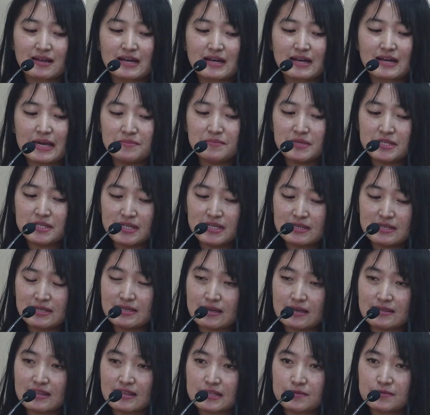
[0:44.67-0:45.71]
Climate
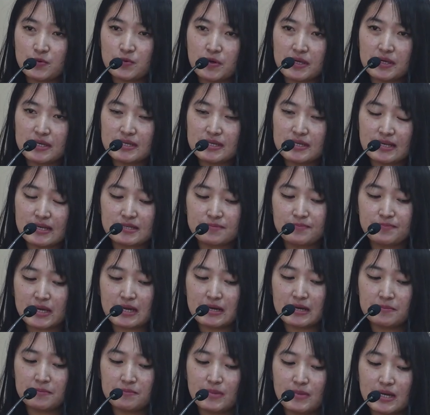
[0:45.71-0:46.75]
change at this point has
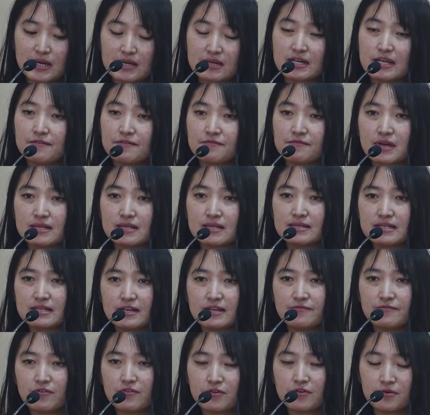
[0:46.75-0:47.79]
become a grave
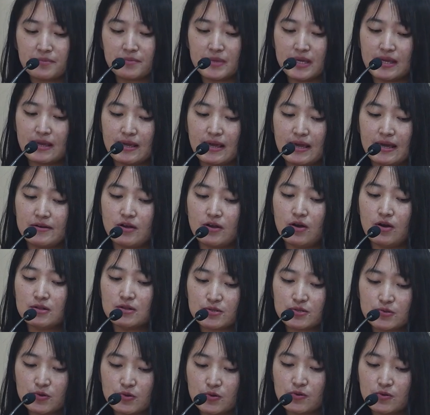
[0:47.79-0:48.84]
concern for me and
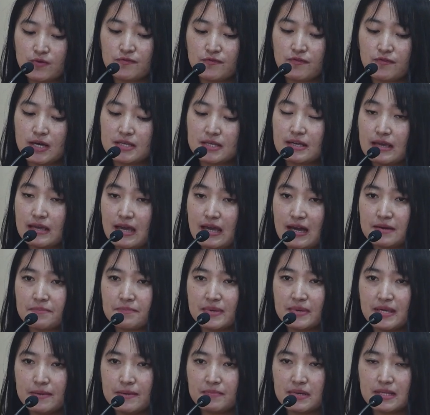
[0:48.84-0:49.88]
also for other young
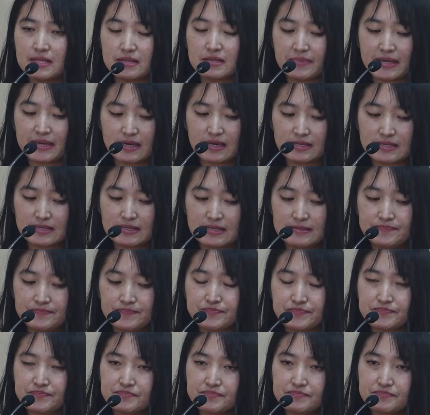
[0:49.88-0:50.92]
people, because
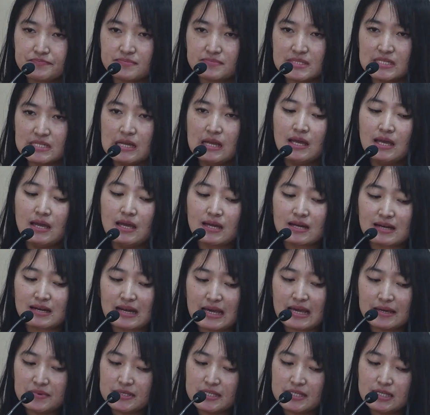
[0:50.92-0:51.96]

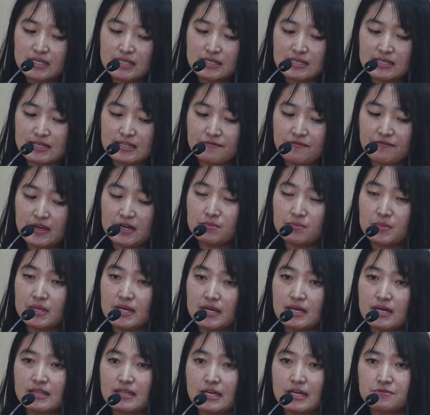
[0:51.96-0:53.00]
climate change is a
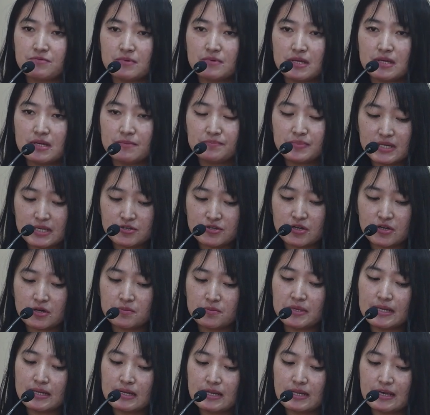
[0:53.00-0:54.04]
phenomenon that will
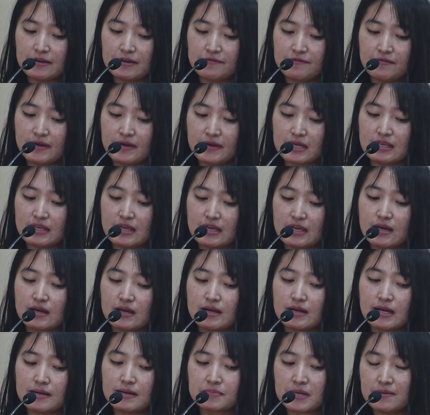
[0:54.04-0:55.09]
predominantly affect the
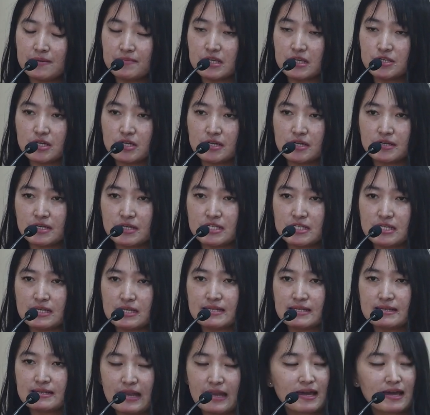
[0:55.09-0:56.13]
younger upcoming
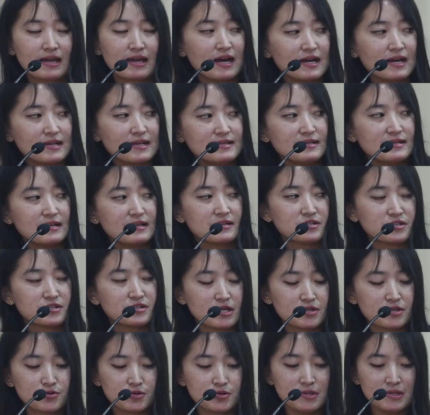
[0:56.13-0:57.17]
generations like us and
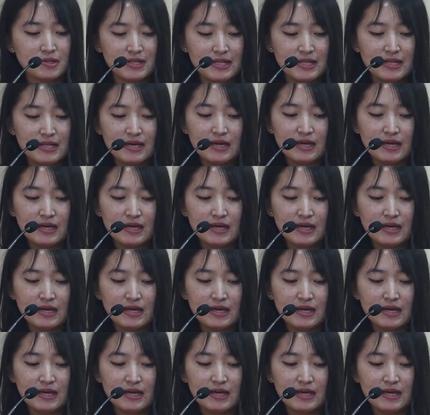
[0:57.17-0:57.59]
Drudrul